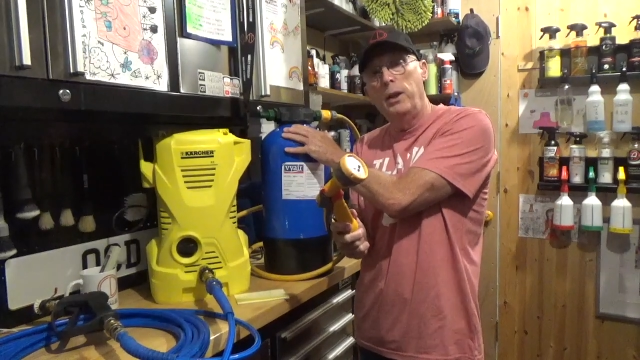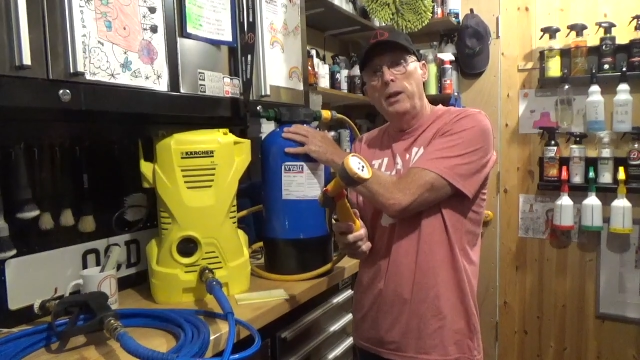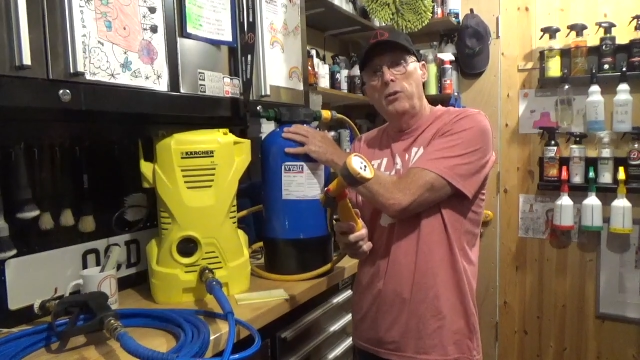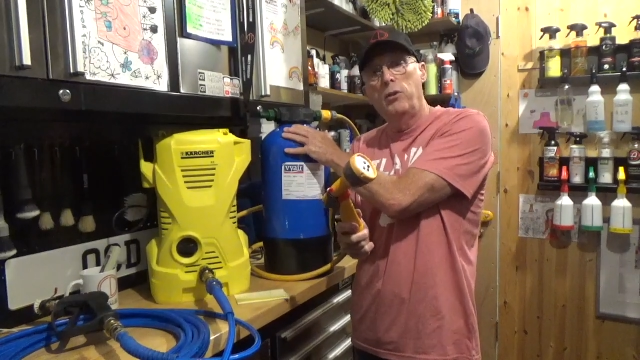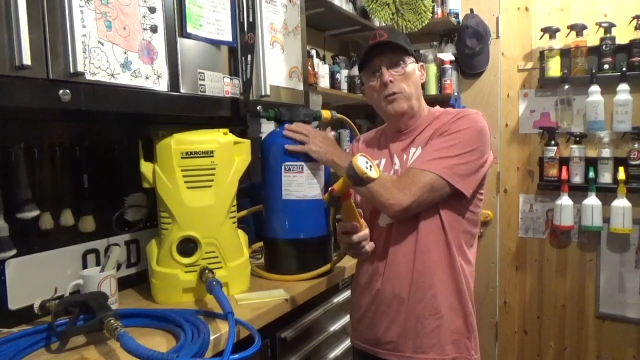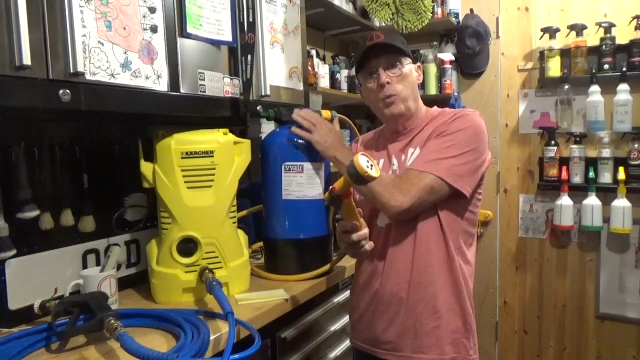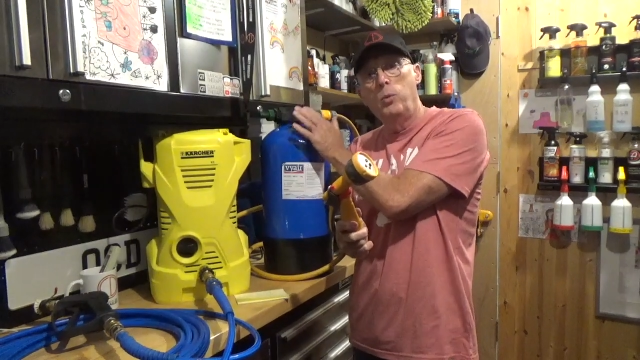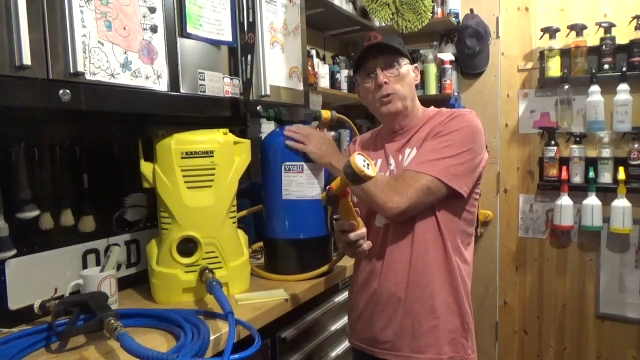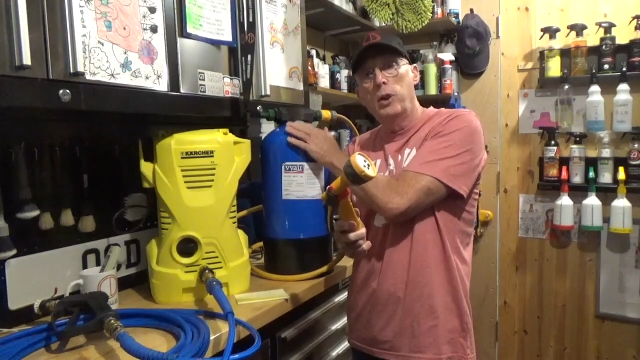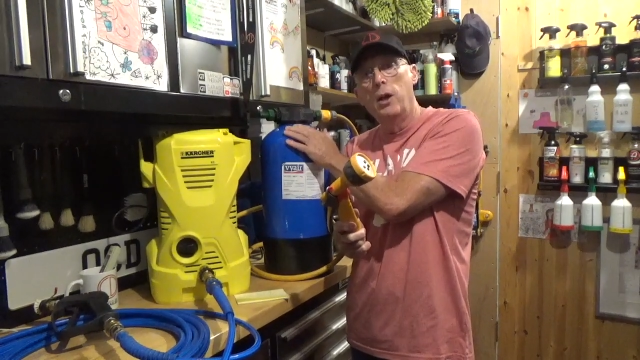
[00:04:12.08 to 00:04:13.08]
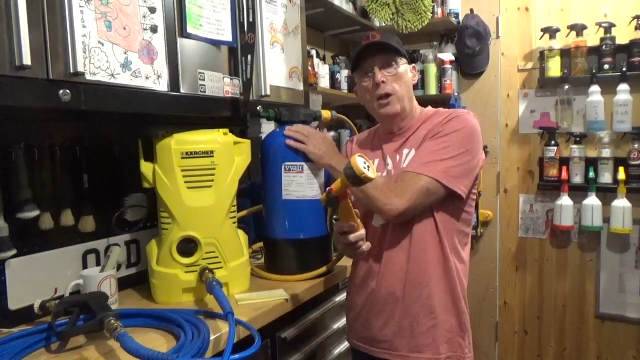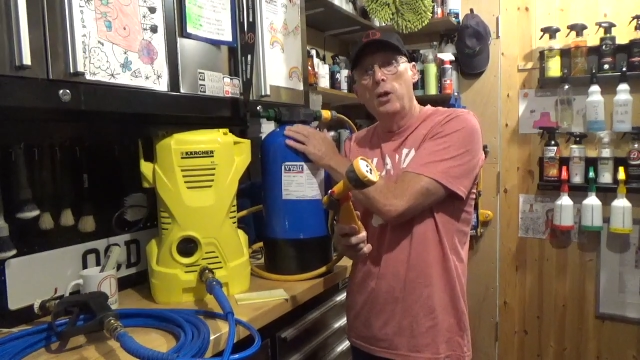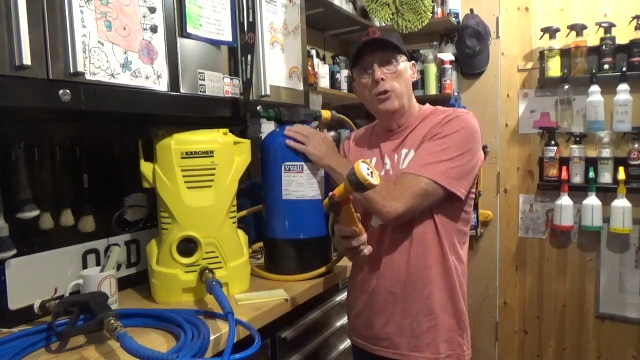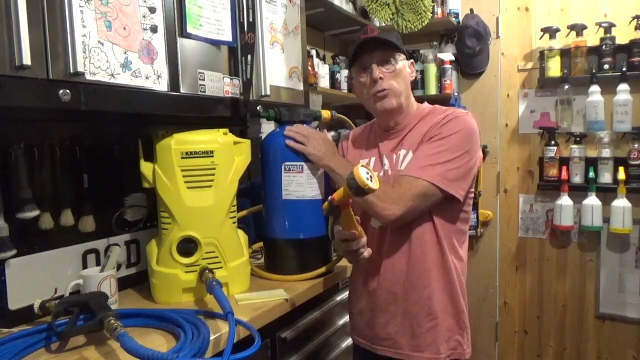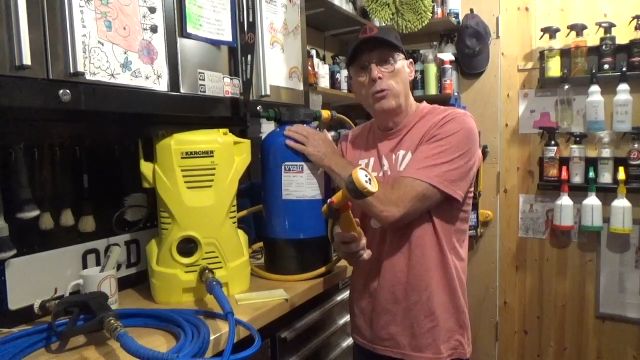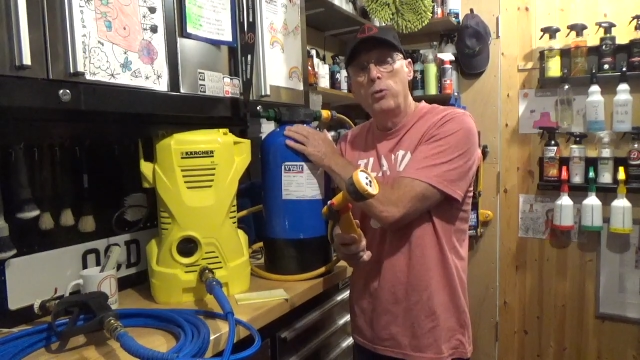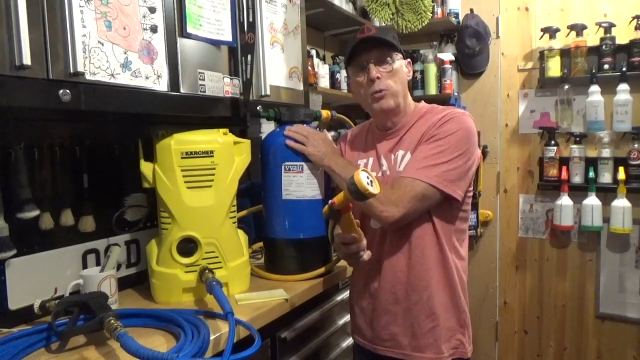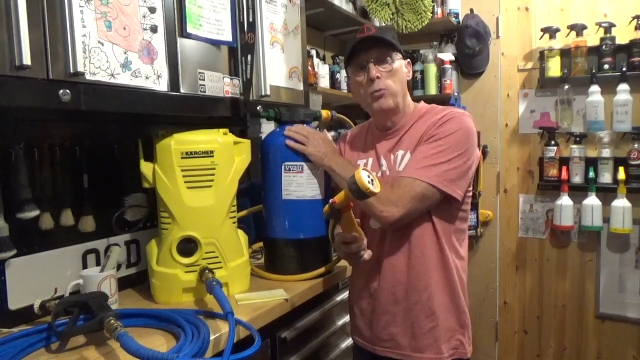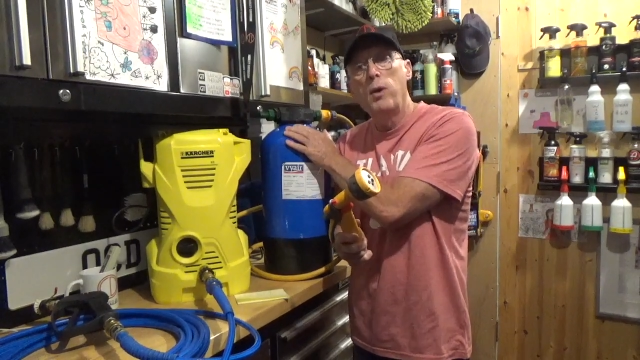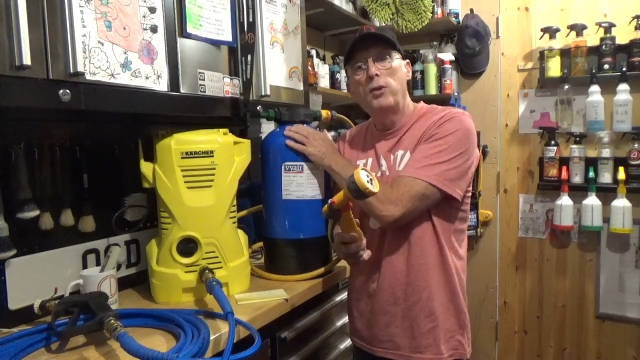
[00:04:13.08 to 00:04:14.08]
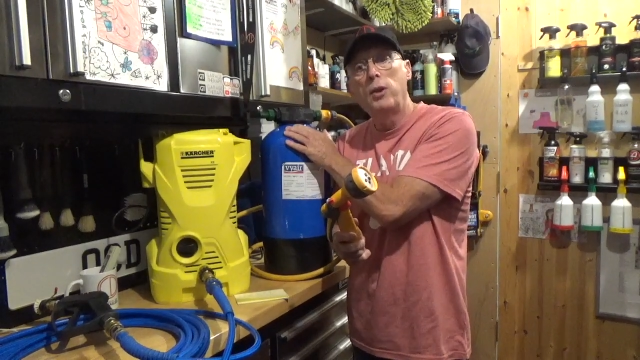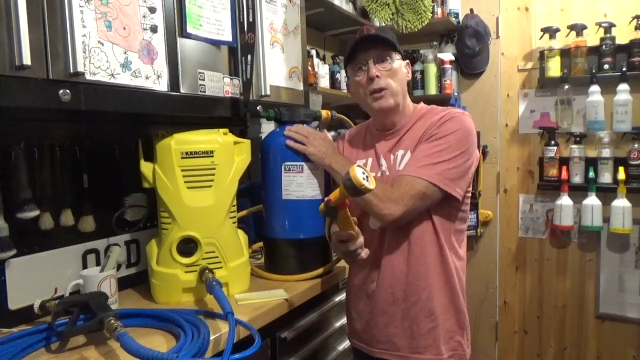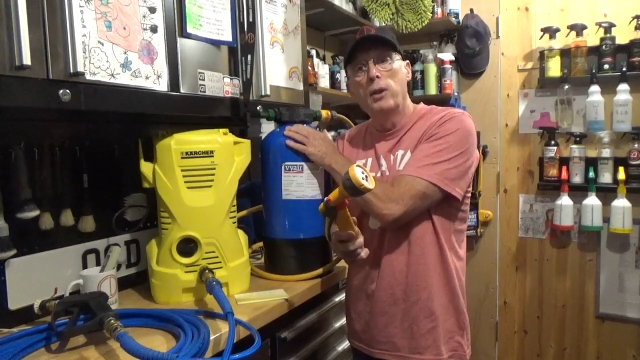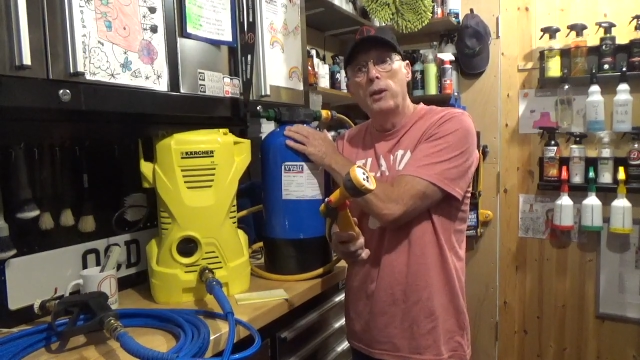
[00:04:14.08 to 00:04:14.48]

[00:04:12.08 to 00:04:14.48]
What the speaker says: litres of water through the resin.